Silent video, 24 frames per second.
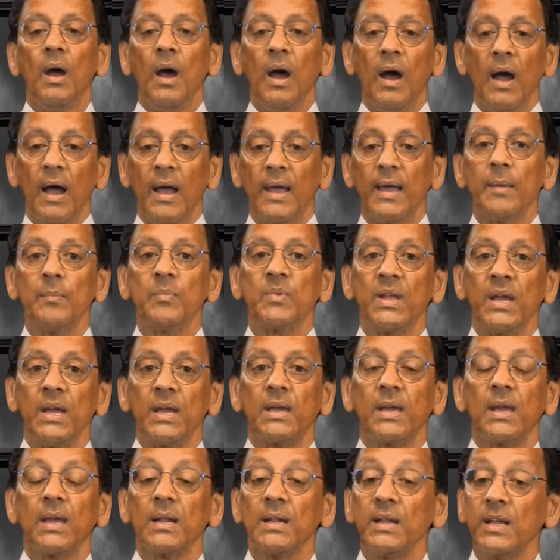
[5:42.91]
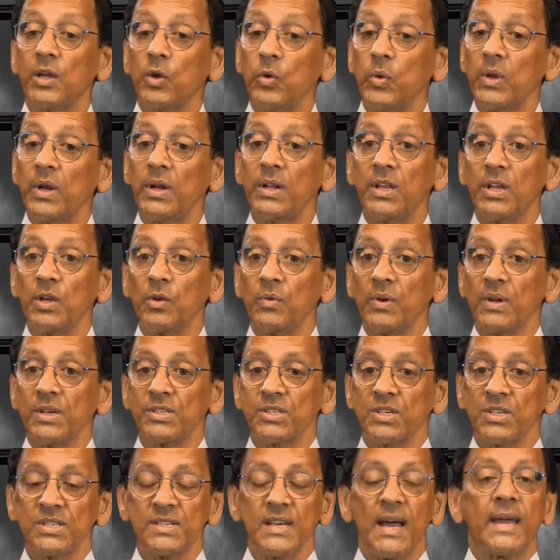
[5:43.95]
I am taking liquidity
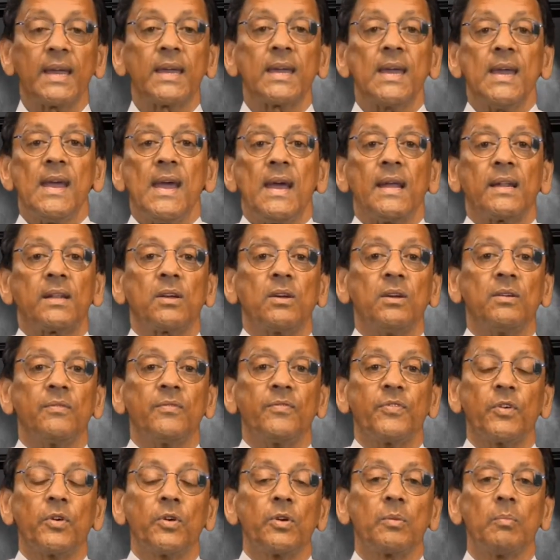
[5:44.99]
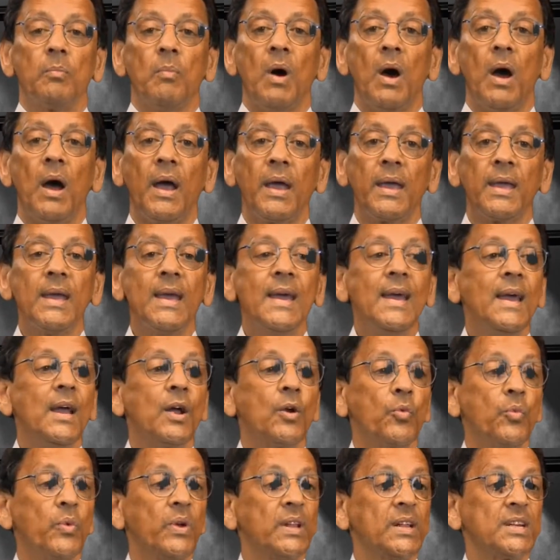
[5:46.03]
risk because I can't convert my
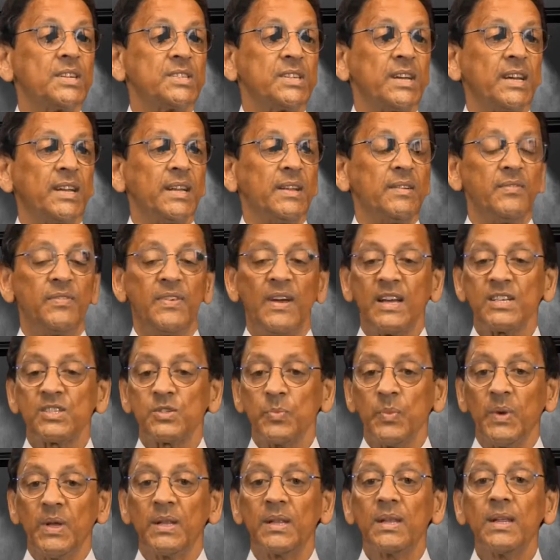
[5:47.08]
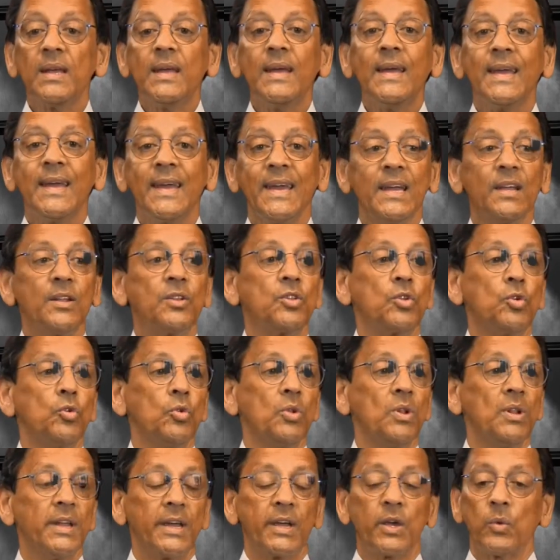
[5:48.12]
real estate investment into
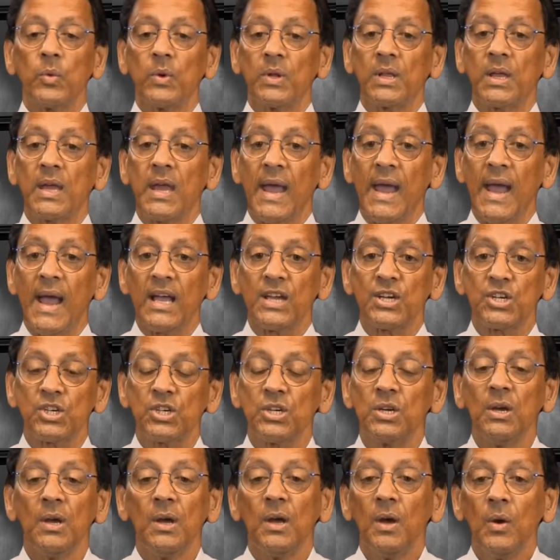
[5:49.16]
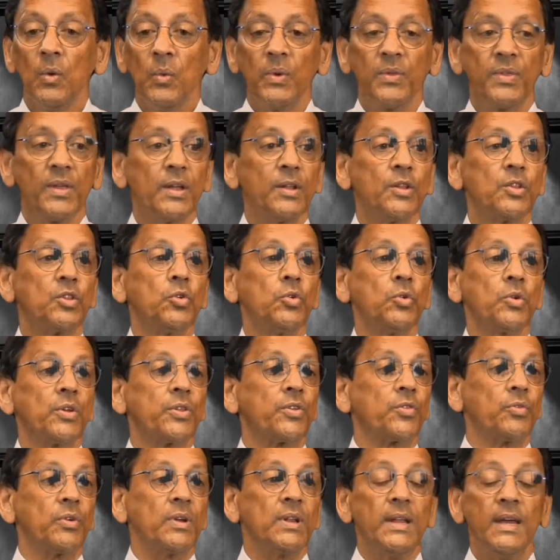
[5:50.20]
liquid cash within 2 or
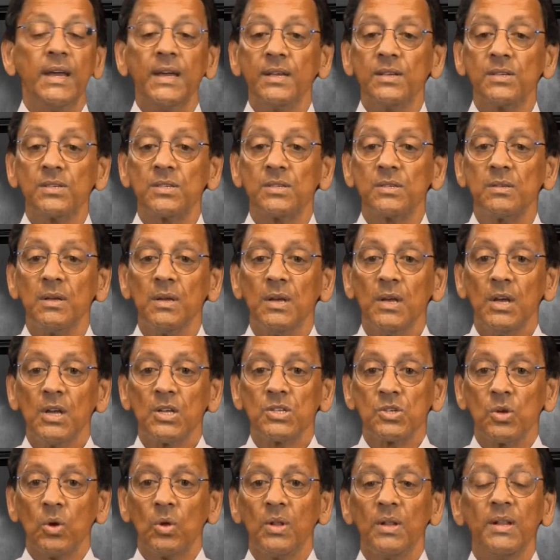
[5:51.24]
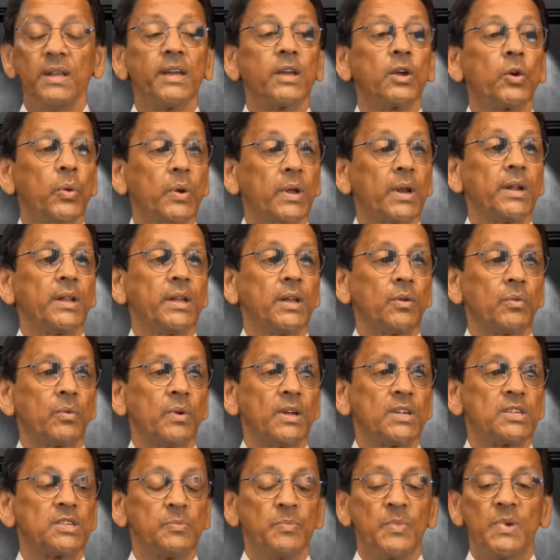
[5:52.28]
3 days. So liquidity
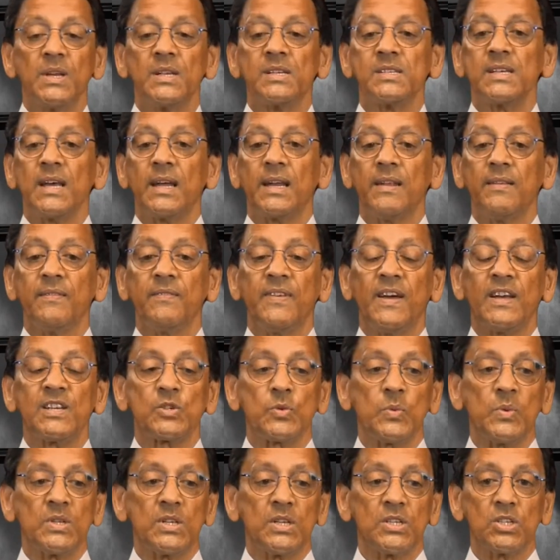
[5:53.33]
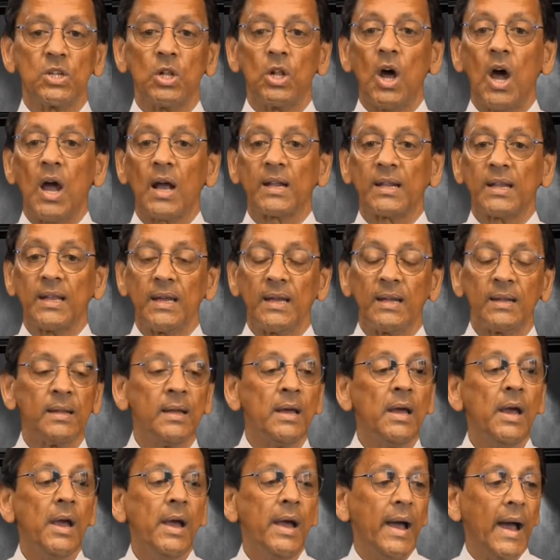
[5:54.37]
risk means that investment is locked
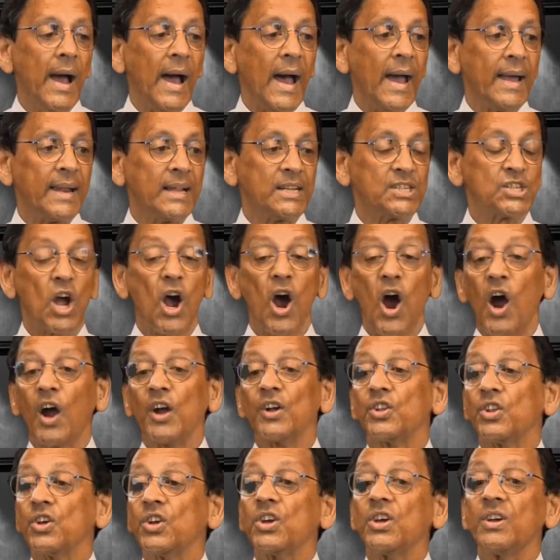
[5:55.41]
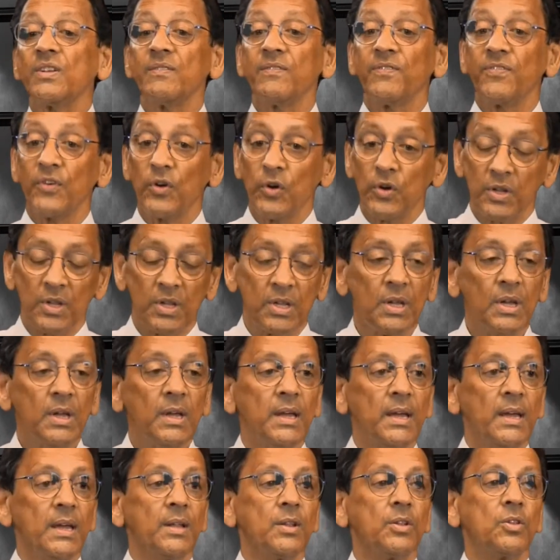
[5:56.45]
in and it's hard to convert
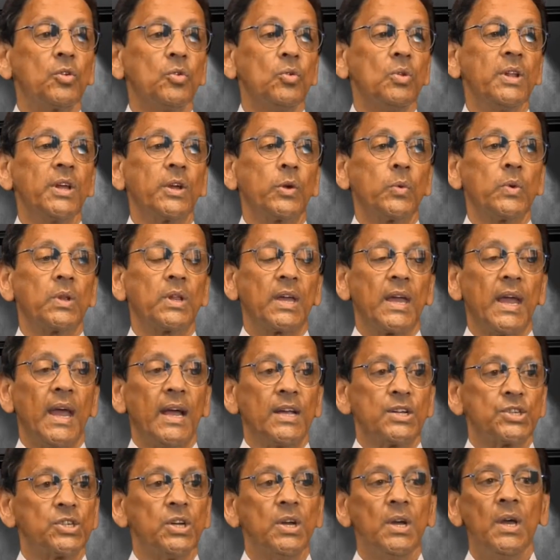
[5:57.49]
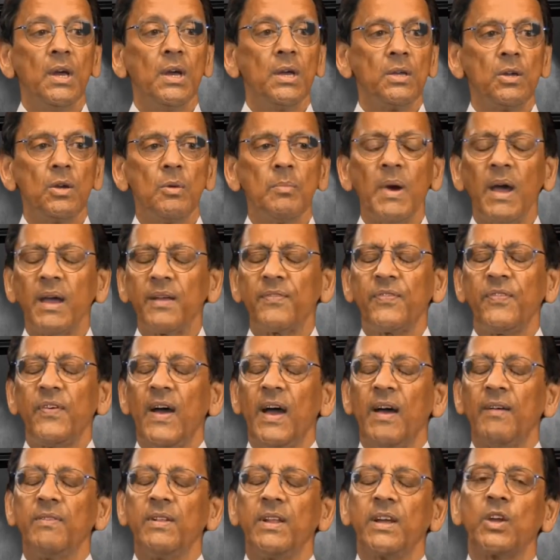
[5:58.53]
into liquid cash. You might
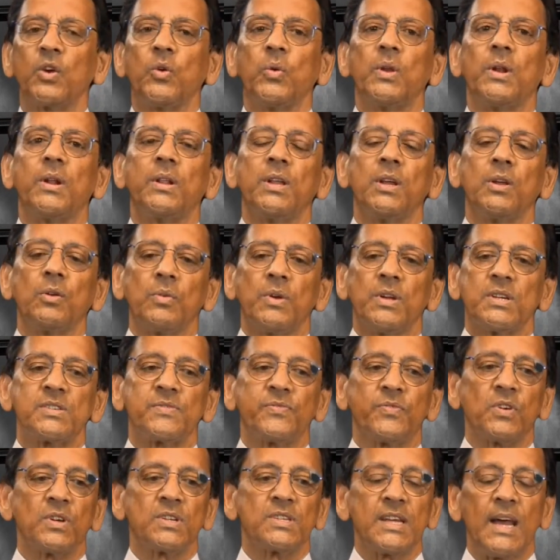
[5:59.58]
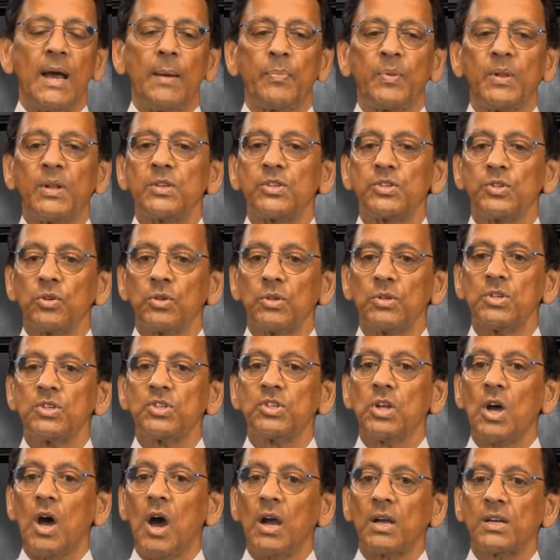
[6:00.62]
have liquidity risk, for example, in certain
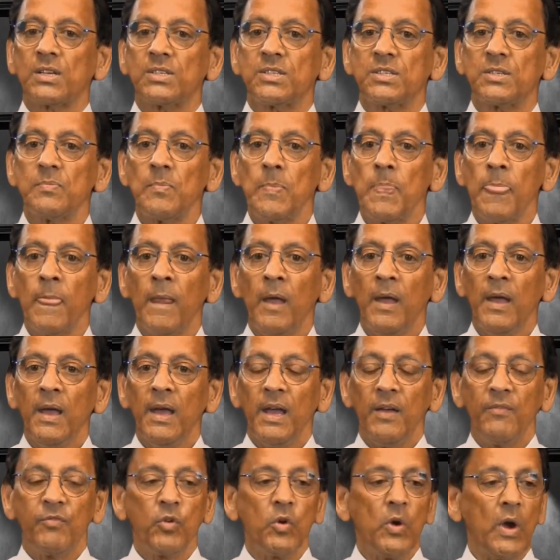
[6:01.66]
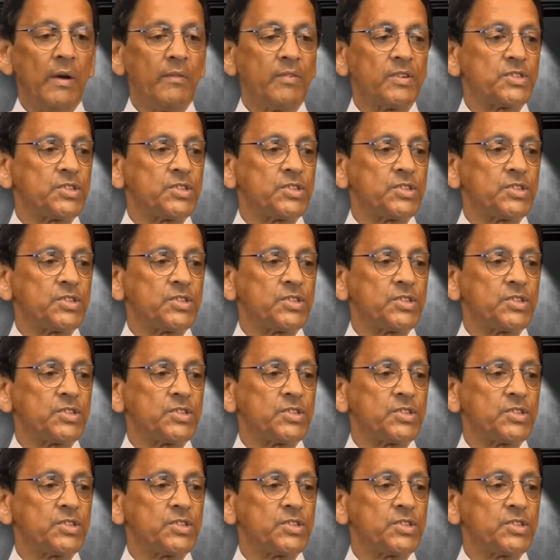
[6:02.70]
stocks. If you have a